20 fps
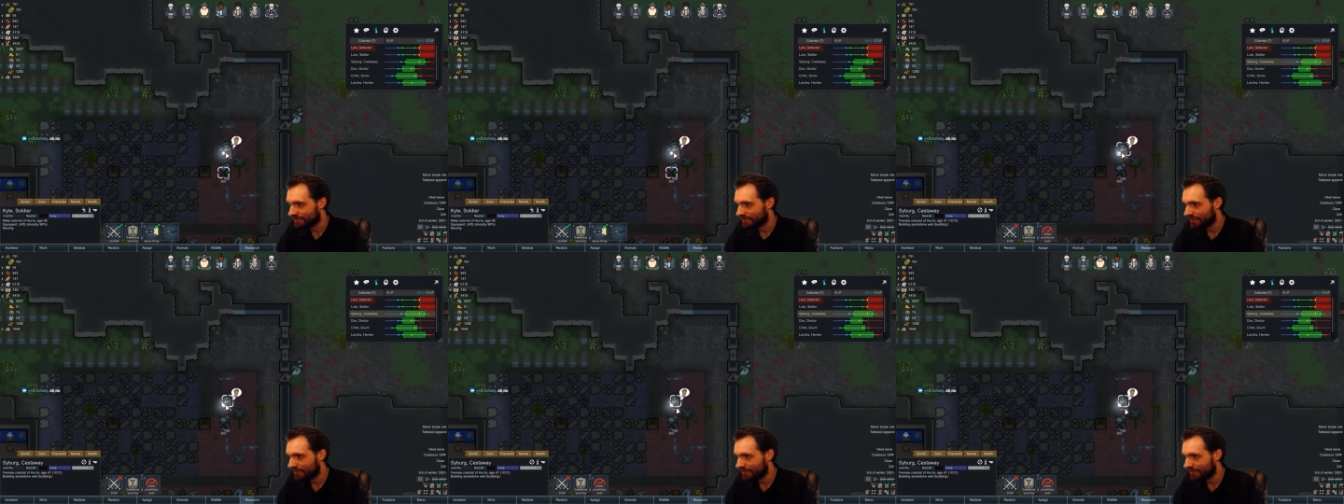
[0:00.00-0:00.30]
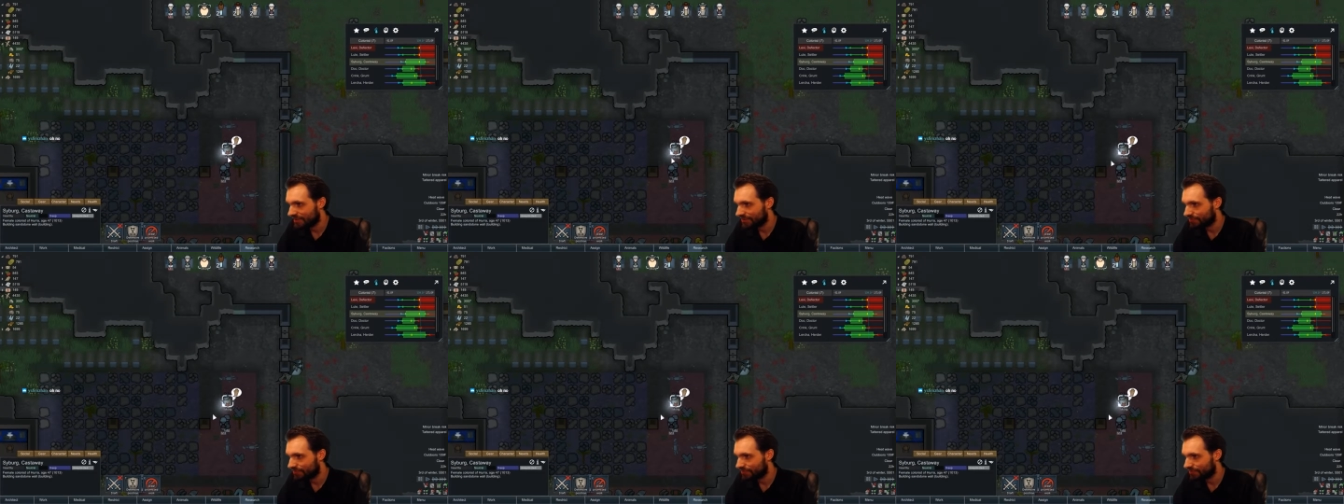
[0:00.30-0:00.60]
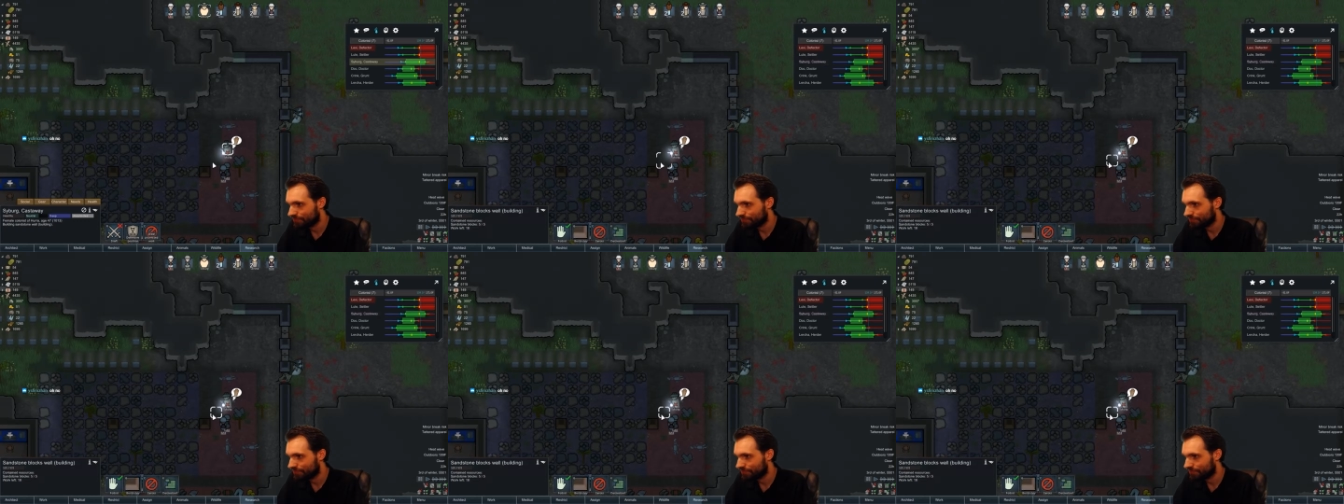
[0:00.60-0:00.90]

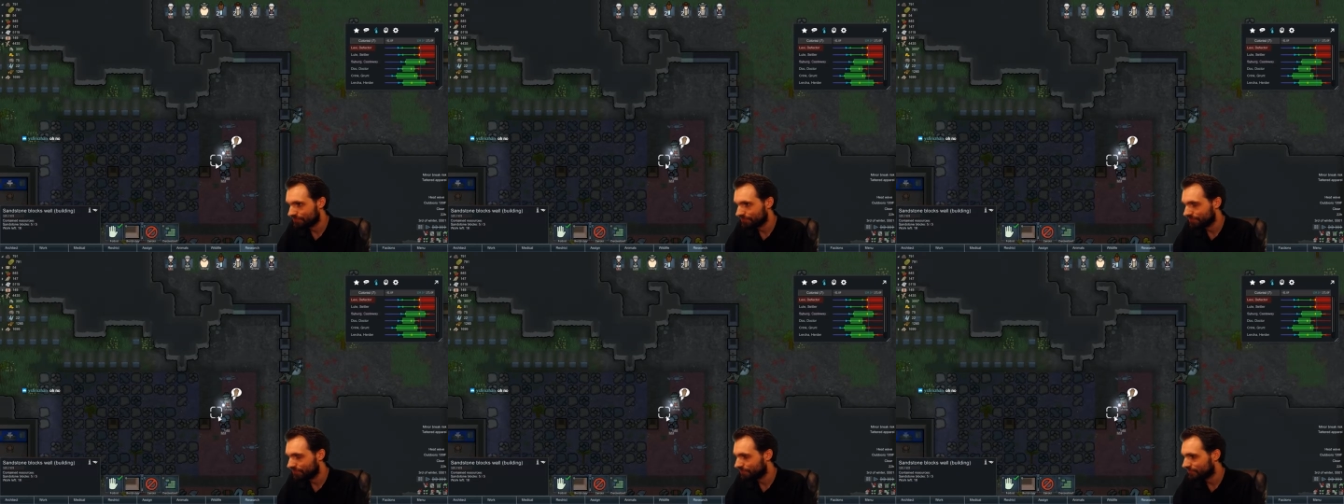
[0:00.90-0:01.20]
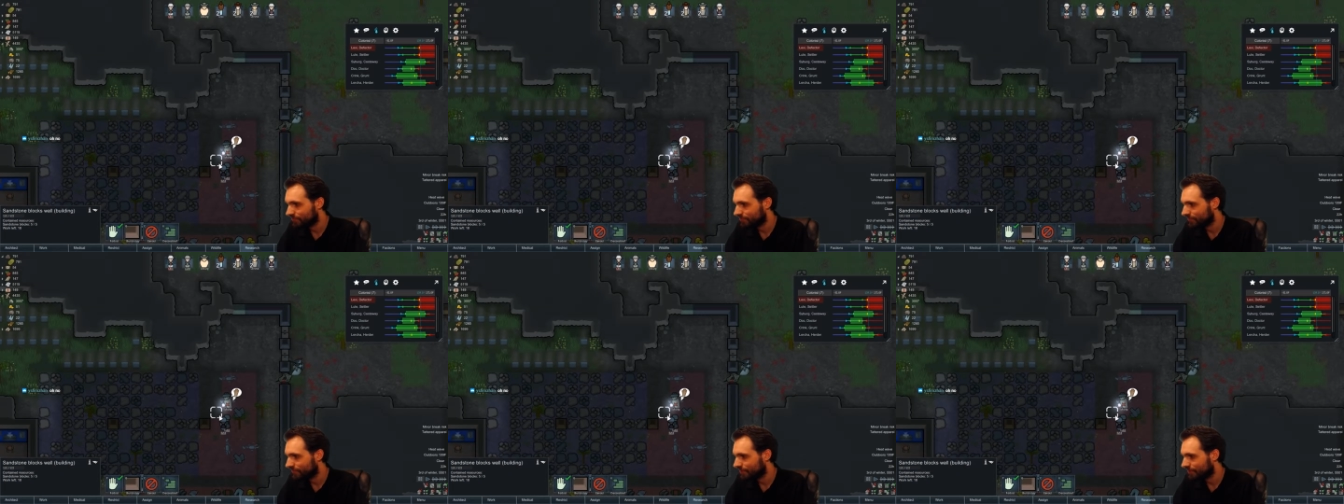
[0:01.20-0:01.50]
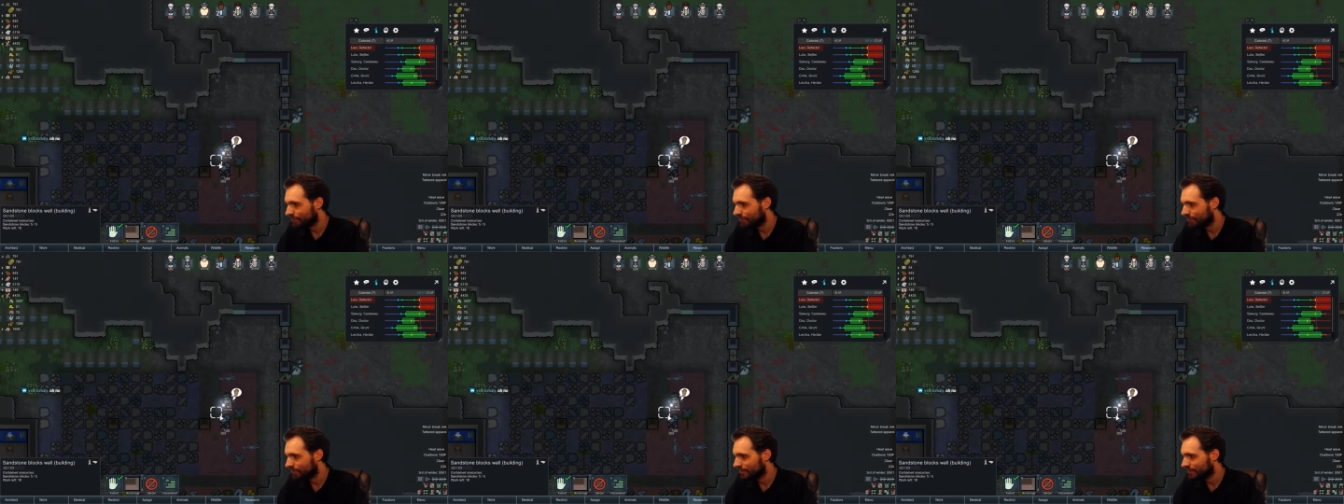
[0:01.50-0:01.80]
Um,
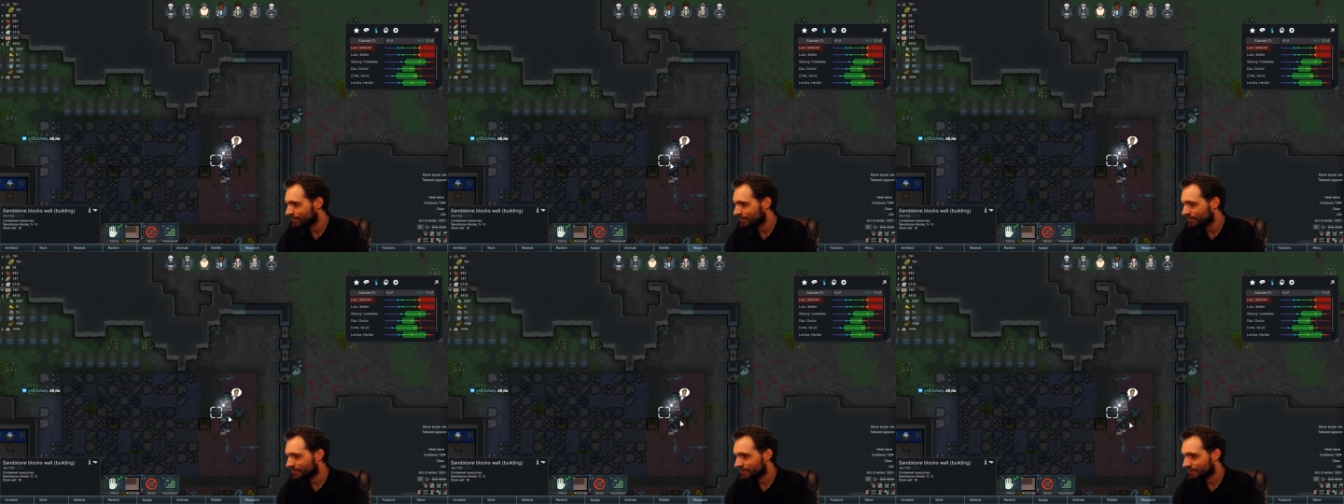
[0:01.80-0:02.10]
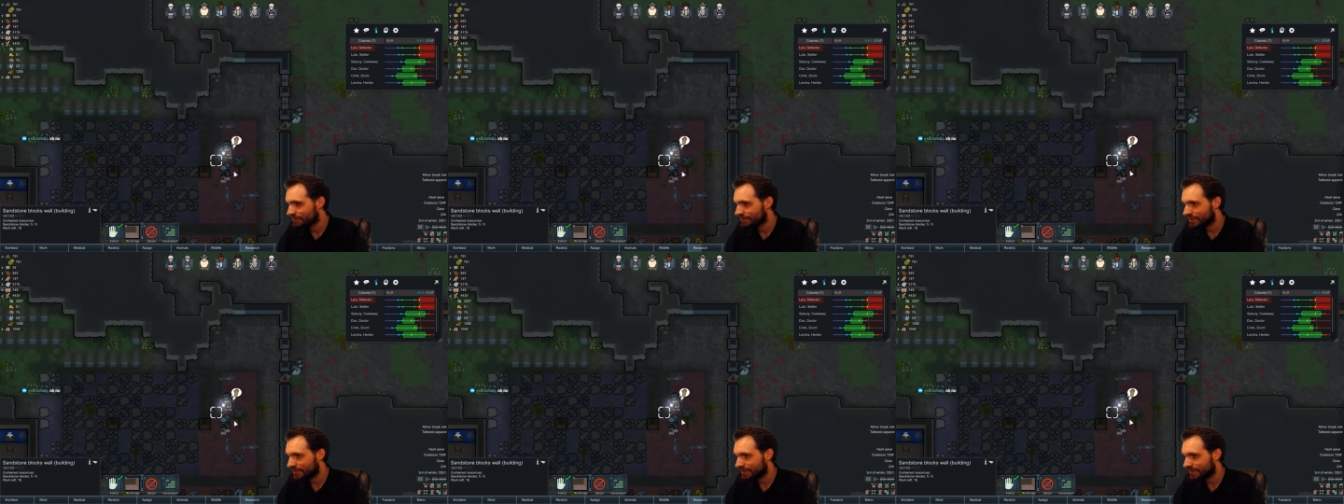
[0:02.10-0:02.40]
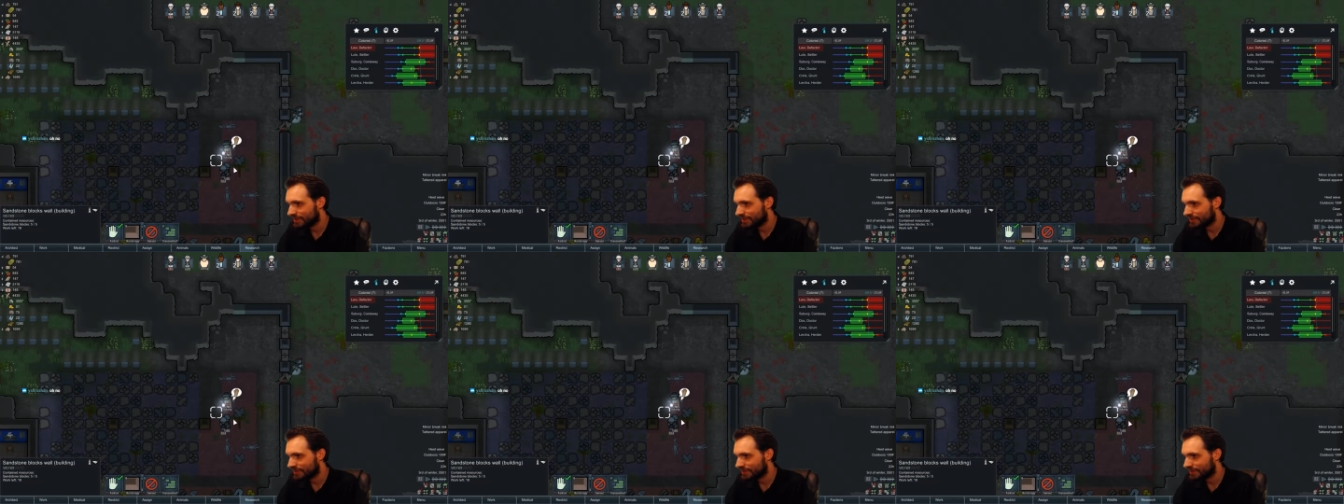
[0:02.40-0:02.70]

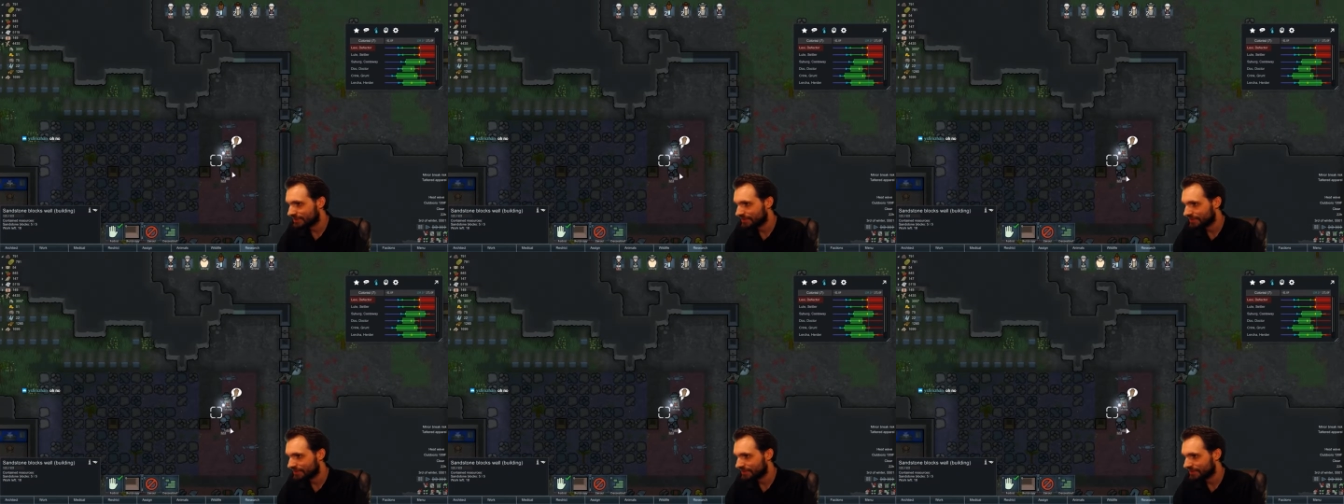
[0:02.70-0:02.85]
shit.